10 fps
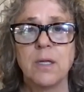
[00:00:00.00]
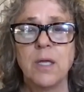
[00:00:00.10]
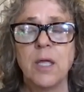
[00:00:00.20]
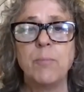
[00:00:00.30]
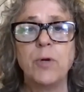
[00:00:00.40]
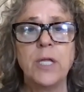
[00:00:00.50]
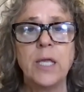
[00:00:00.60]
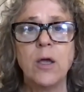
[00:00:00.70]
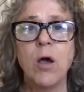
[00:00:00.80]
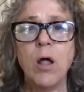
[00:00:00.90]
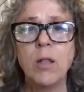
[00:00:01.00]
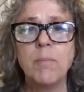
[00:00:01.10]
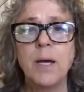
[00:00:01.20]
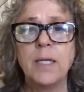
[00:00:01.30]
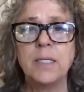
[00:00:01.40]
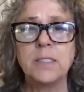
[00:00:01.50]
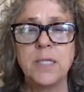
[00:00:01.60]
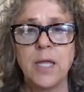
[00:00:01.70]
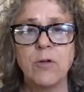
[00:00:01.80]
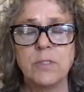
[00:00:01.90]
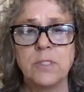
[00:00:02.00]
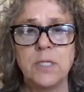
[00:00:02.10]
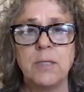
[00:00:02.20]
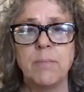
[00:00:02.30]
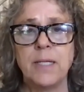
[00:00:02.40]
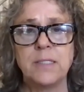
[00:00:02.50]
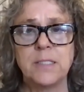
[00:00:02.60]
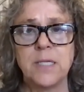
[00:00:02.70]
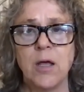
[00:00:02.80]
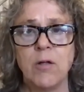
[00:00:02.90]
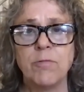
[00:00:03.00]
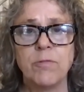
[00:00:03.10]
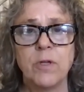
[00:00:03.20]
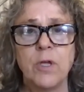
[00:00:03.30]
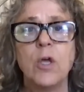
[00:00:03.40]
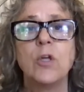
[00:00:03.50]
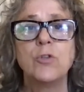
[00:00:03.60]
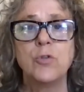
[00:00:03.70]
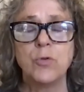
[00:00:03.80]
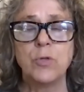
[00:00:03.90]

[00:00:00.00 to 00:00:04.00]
and bringing all of my integrity and myself to